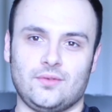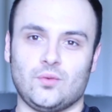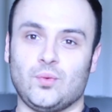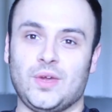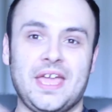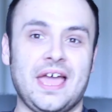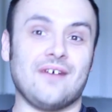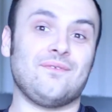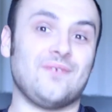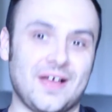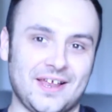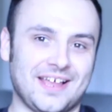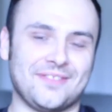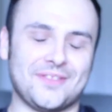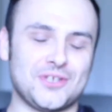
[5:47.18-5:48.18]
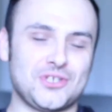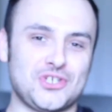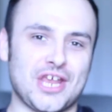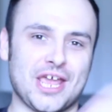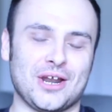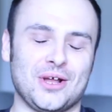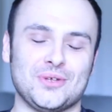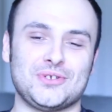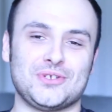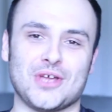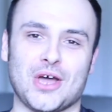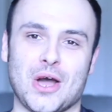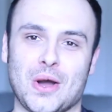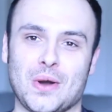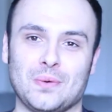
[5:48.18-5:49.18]
we have fun on this channel,
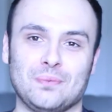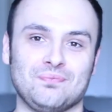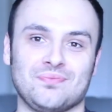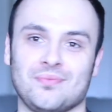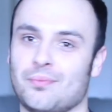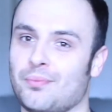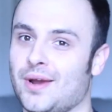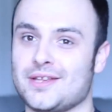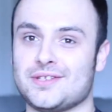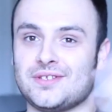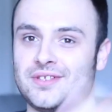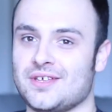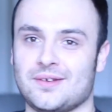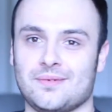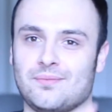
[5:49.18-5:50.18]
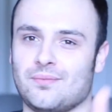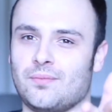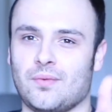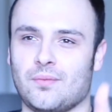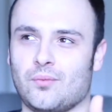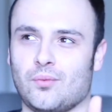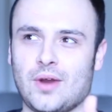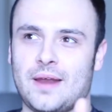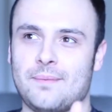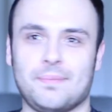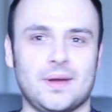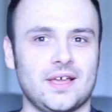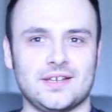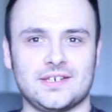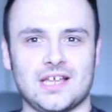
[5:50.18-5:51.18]
so press the red
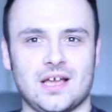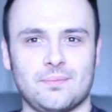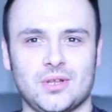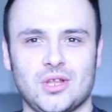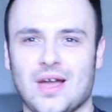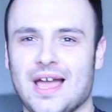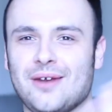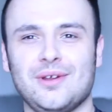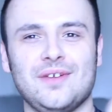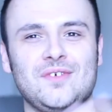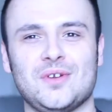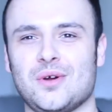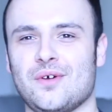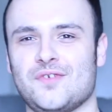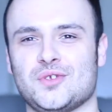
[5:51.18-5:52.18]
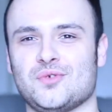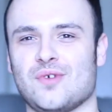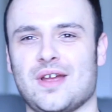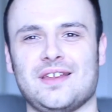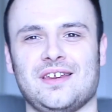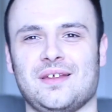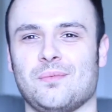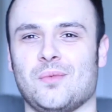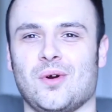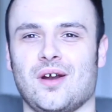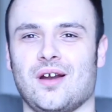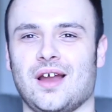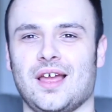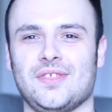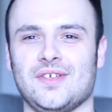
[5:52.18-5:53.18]
button down below. I don't even know if it's red
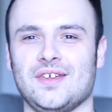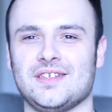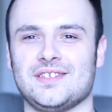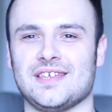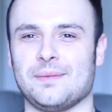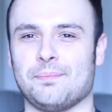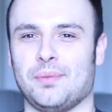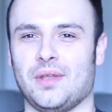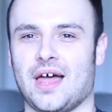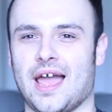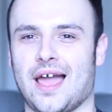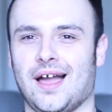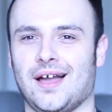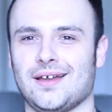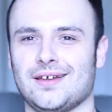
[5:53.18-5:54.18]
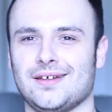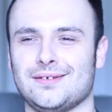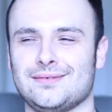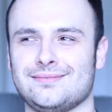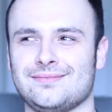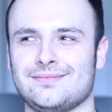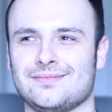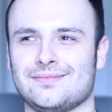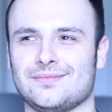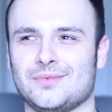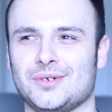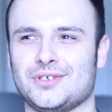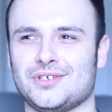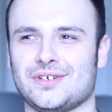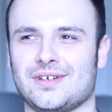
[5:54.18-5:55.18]
anymore. I think it's like black,
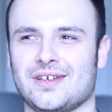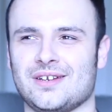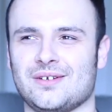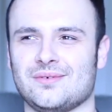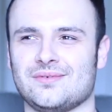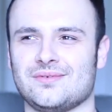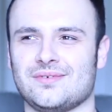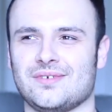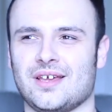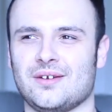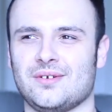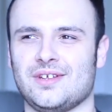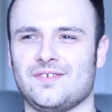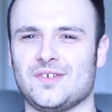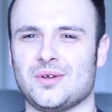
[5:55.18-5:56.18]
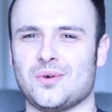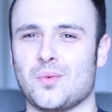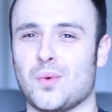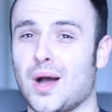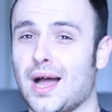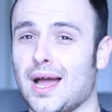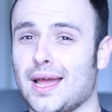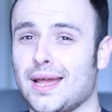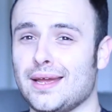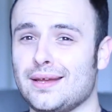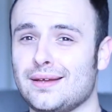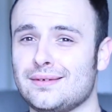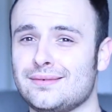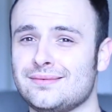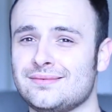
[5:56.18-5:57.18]
which I don't even know
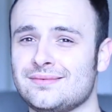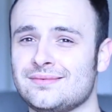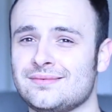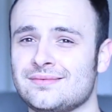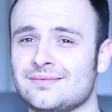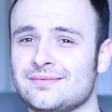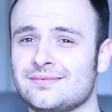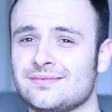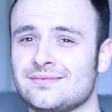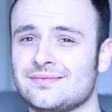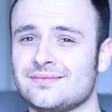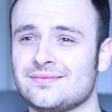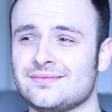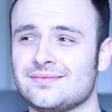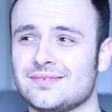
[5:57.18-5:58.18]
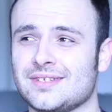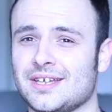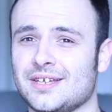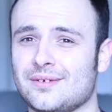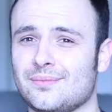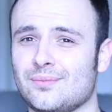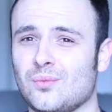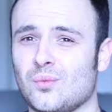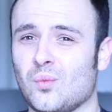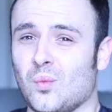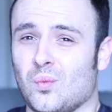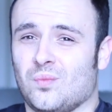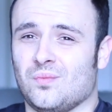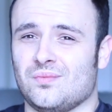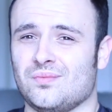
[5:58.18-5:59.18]
why. Like,
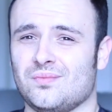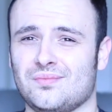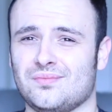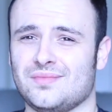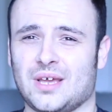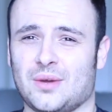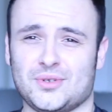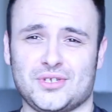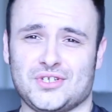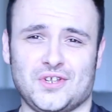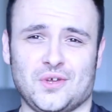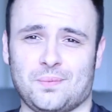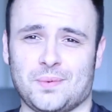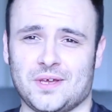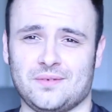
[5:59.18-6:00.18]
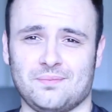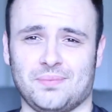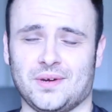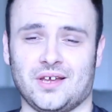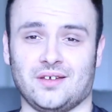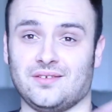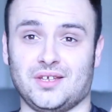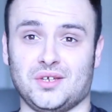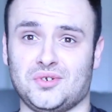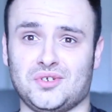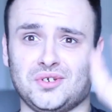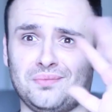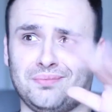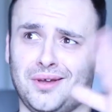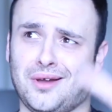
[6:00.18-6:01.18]
that was stupid, but
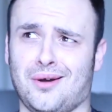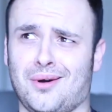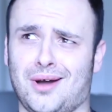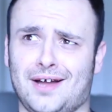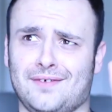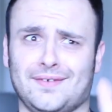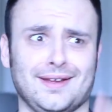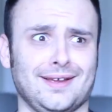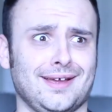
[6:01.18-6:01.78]
YouTube, go off, I